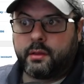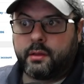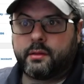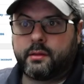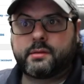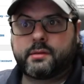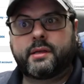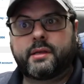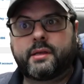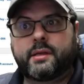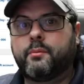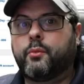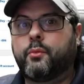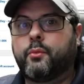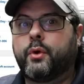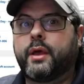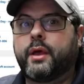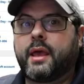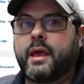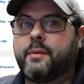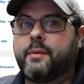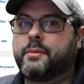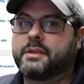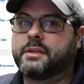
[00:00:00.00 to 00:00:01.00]
The same
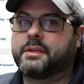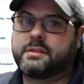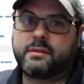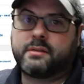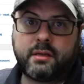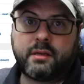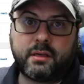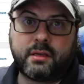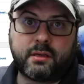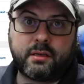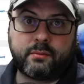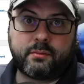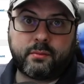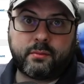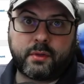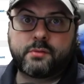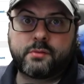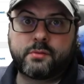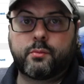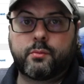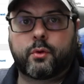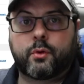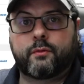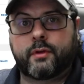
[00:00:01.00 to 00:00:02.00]
way MS Team
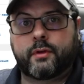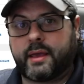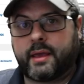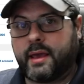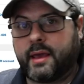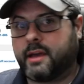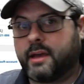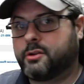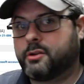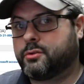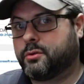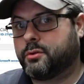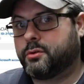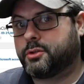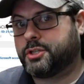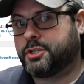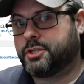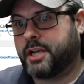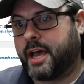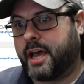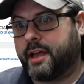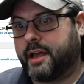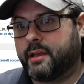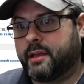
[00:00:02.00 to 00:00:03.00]
is more of a casual
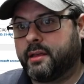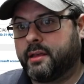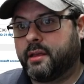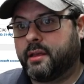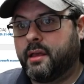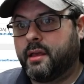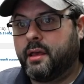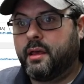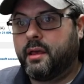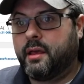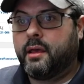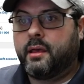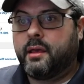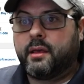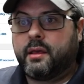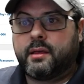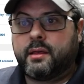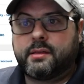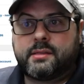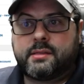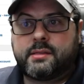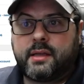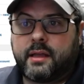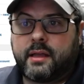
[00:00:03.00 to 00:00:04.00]
chatting,
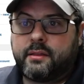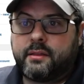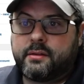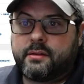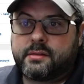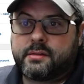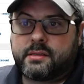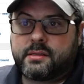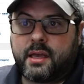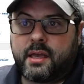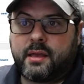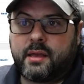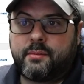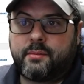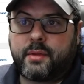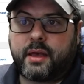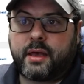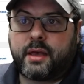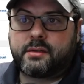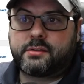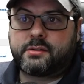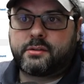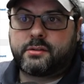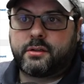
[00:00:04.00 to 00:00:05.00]
is not the same
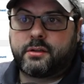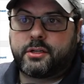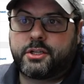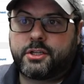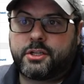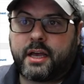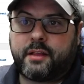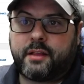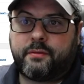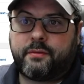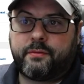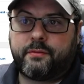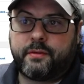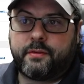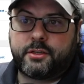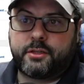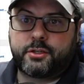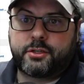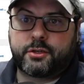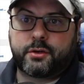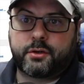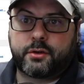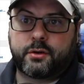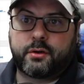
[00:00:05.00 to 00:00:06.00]
as the chat
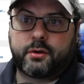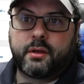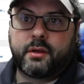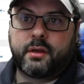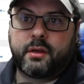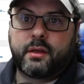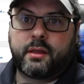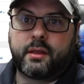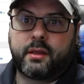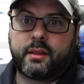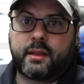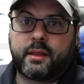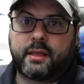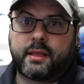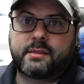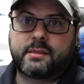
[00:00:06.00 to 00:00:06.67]
feature that's